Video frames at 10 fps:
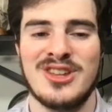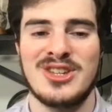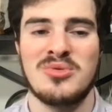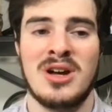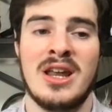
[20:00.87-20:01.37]
this
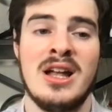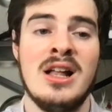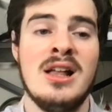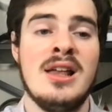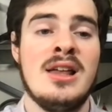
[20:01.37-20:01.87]
one.
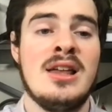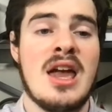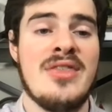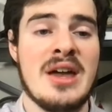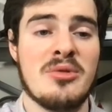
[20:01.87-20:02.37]

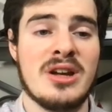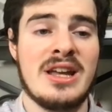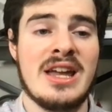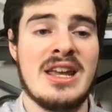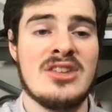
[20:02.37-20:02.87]
And then we're going to
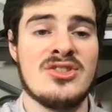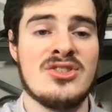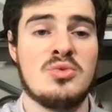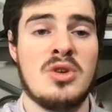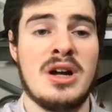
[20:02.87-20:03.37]
get into
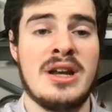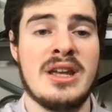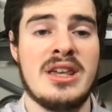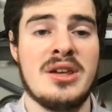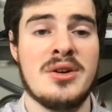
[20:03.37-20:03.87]
one
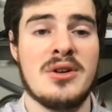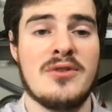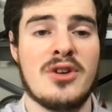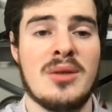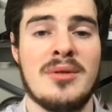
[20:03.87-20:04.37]
here
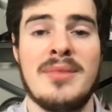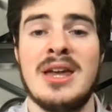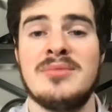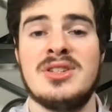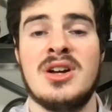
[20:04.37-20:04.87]
from
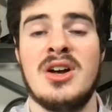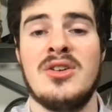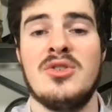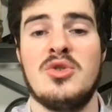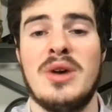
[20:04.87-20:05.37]
Mame Sun,
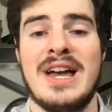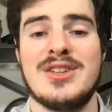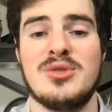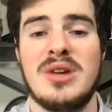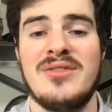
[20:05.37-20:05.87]
who has
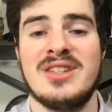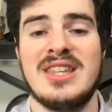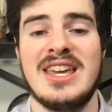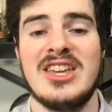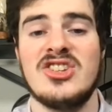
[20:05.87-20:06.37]
the Ravens
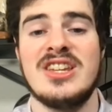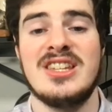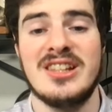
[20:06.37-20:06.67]
taking J.C.